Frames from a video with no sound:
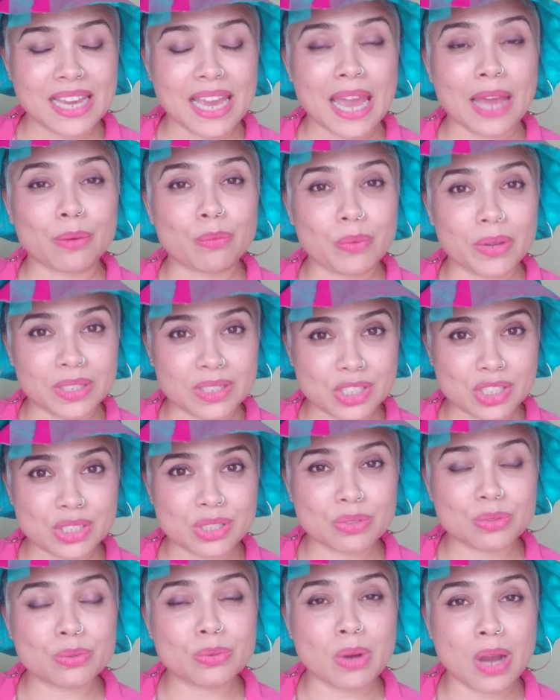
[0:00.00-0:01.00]
And once
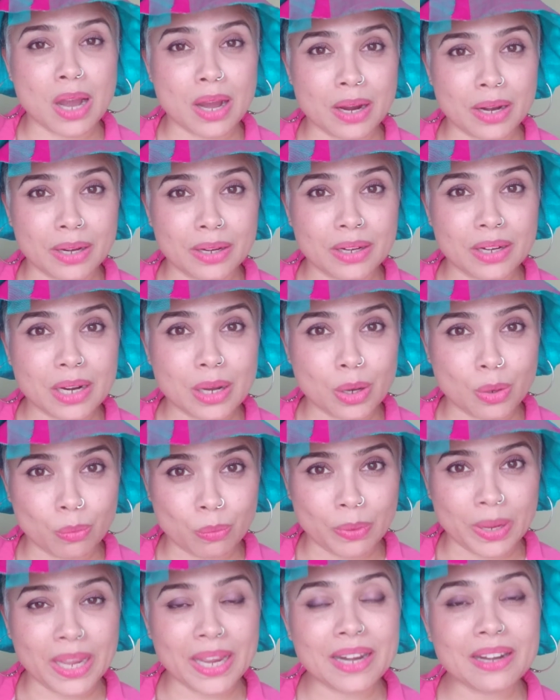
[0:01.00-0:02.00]
you are
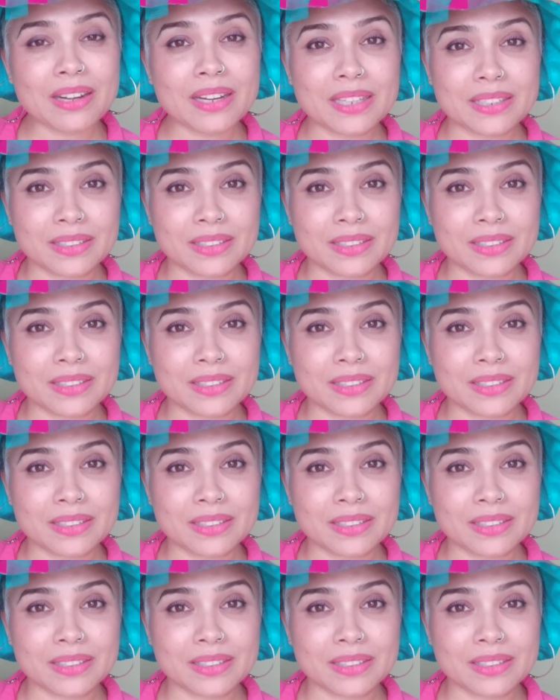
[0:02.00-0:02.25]
aware,